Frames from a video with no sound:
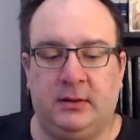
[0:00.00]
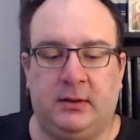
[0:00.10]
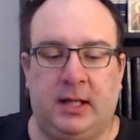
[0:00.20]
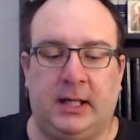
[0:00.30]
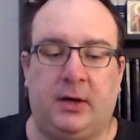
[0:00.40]

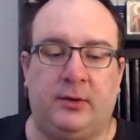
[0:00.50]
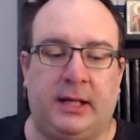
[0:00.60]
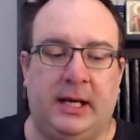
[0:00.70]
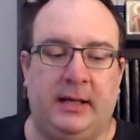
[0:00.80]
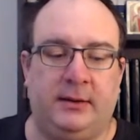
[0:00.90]
They're like,
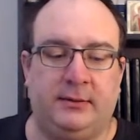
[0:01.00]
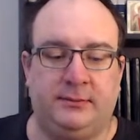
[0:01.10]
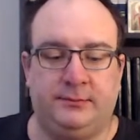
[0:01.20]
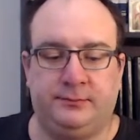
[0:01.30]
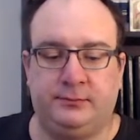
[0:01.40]
okay,
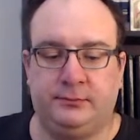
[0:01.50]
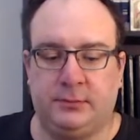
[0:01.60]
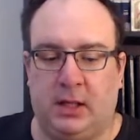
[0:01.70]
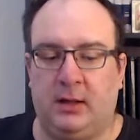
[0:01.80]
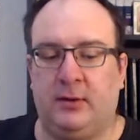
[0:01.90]

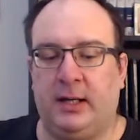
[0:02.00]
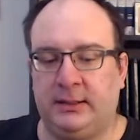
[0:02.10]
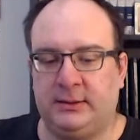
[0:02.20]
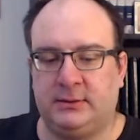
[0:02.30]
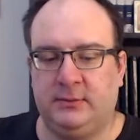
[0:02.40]
all
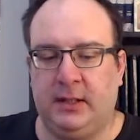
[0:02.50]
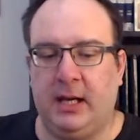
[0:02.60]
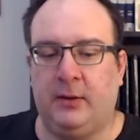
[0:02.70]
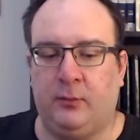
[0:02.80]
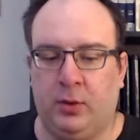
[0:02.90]
right,
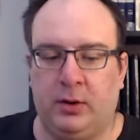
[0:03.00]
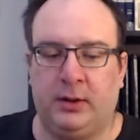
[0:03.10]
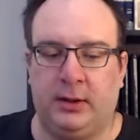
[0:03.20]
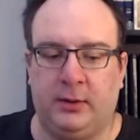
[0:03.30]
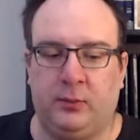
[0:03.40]
yeah, we're
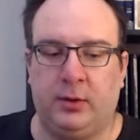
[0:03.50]
good.